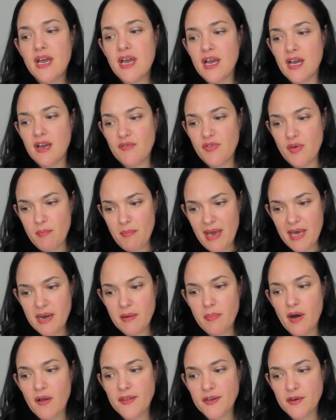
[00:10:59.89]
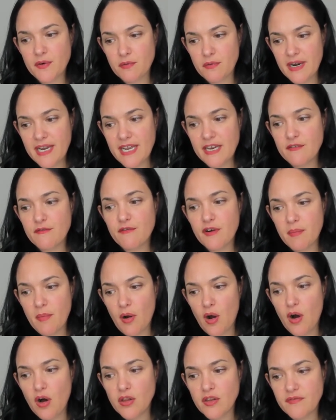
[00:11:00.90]
of the metabolic rate from
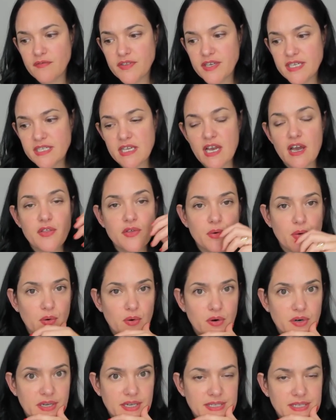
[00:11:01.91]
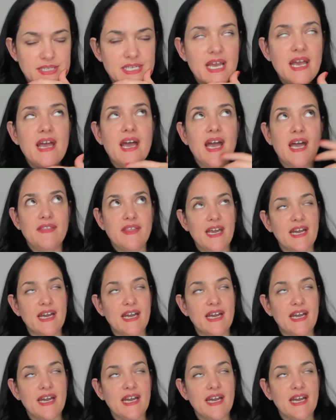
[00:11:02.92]
all of these other organs. And they